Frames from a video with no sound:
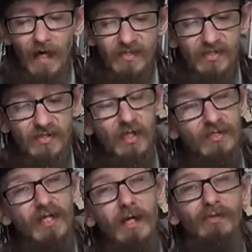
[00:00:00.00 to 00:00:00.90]
As it
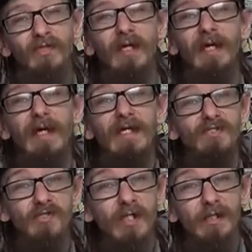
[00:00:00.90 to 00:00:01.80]
turns out,
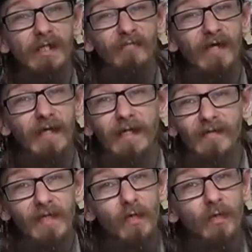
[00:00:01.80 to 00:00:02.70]
he's still living
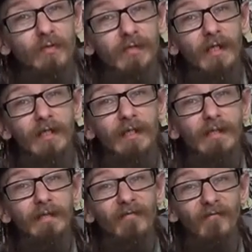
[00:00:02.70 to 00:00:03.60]
in the old
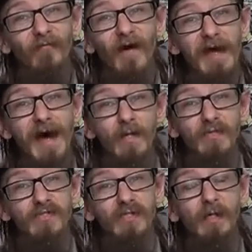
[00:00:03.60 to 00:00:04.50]

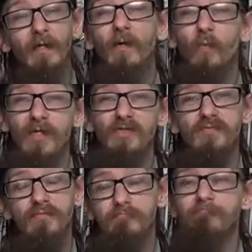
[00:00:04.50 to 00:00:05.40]
firehouse,
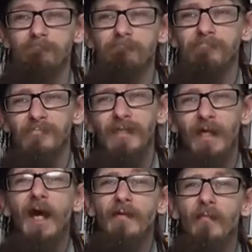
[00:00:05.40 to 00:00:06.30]
which
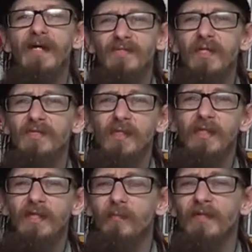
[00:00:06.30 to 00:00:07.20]
kind of makes things a
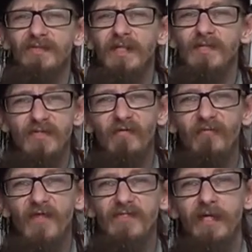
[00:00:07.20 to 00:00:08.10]
little bit easier
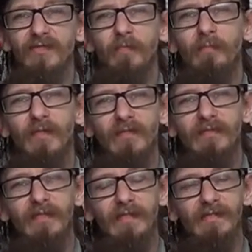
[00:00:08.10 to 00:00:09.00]
for the setup,
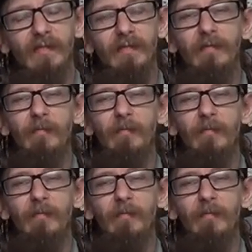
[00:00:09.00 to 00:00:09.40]
doesn't it?